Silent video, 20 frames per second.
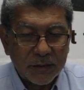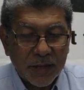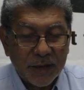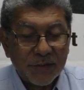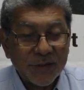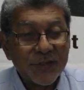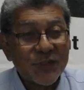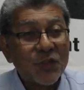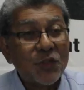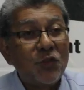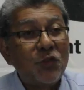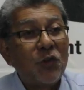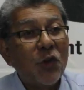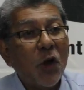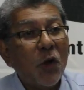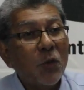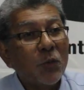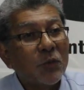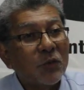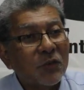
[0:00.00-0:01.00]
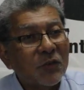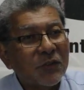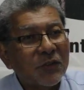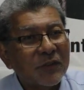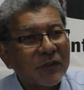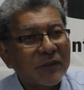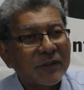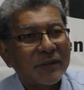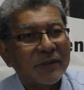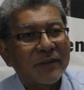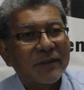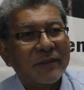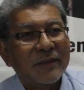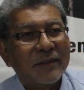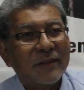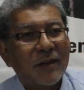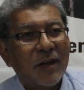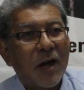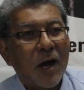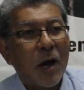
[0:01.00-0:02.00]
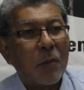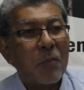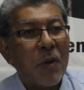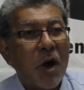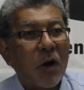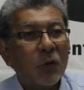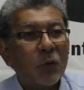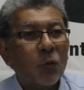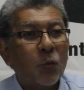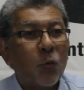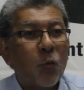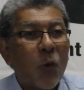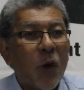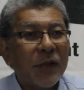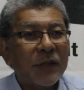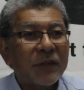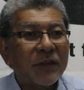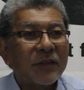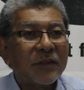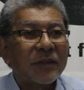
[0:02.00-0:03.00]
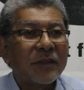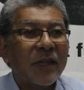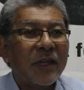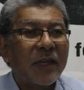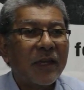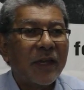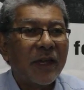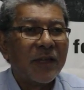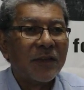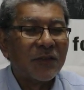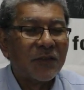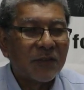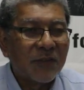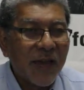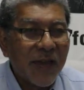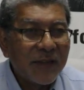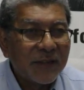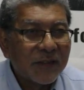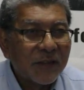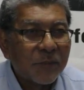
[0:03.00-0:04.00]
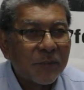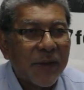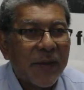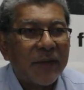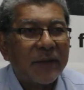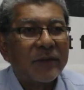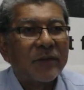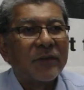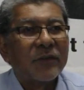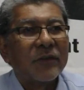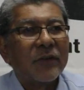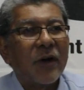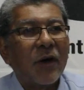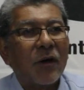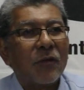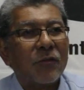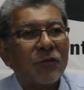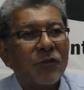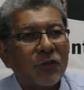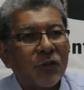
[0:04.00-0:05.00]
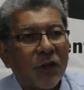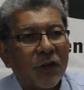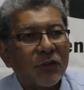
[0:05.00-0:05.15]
there is doubt about what the entitlements of